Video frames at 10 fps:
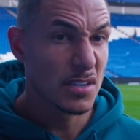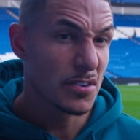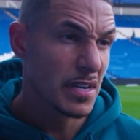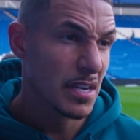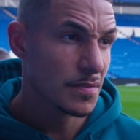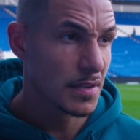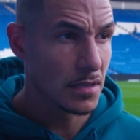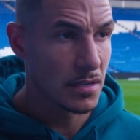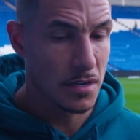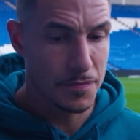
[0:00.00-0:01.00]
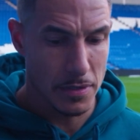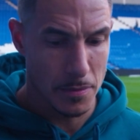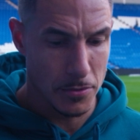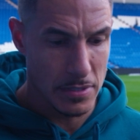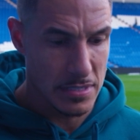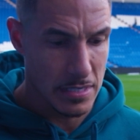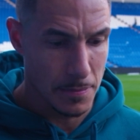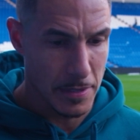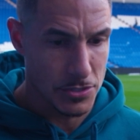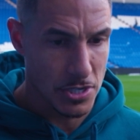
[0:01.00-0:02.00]
I agree. I think the boys had
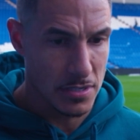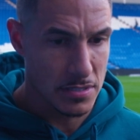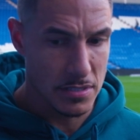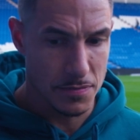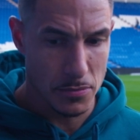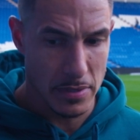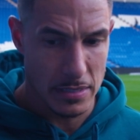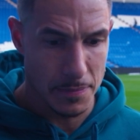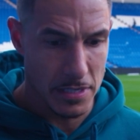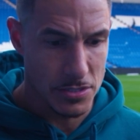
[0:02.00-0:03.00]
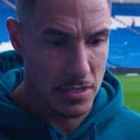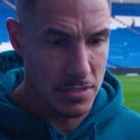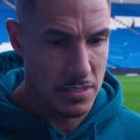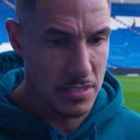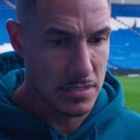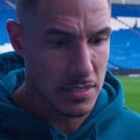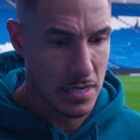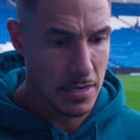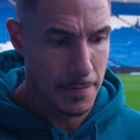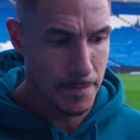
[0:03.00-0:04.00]
the better chances. Thought we had the better chances.
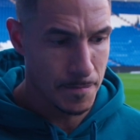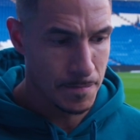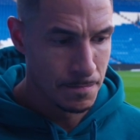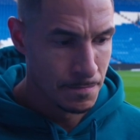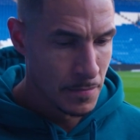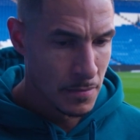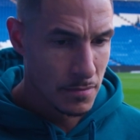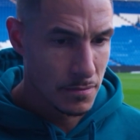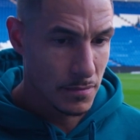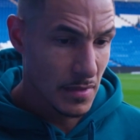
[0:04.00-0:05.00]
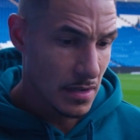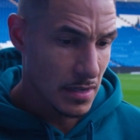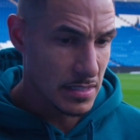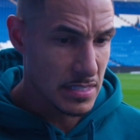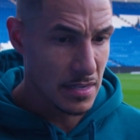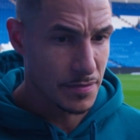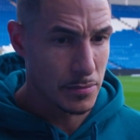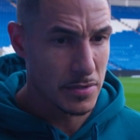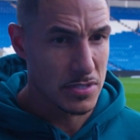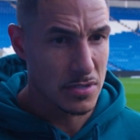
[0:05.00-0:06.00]
Like I said, I
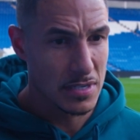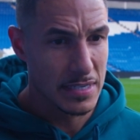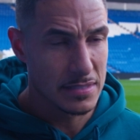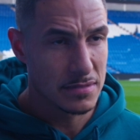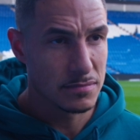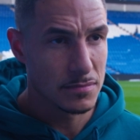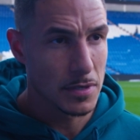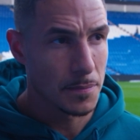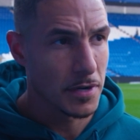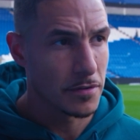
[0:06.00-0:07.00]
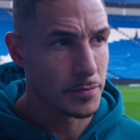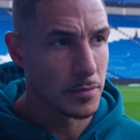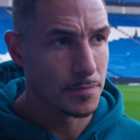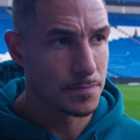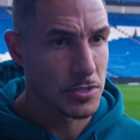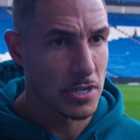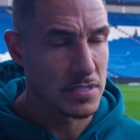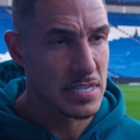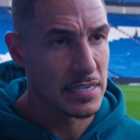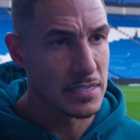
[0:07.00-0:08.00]
think we were solid. You know, apart from the
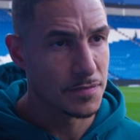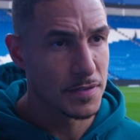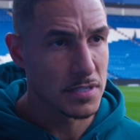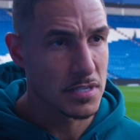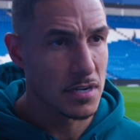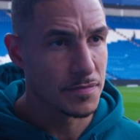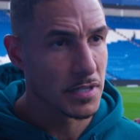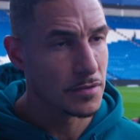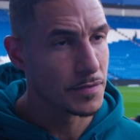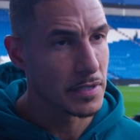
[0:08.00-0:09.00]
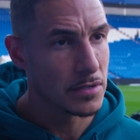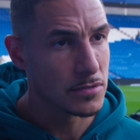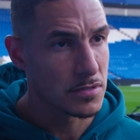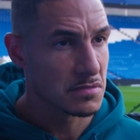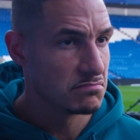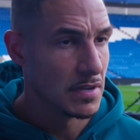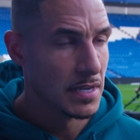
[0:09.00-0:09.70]
chance they had in the first half, I don't think there was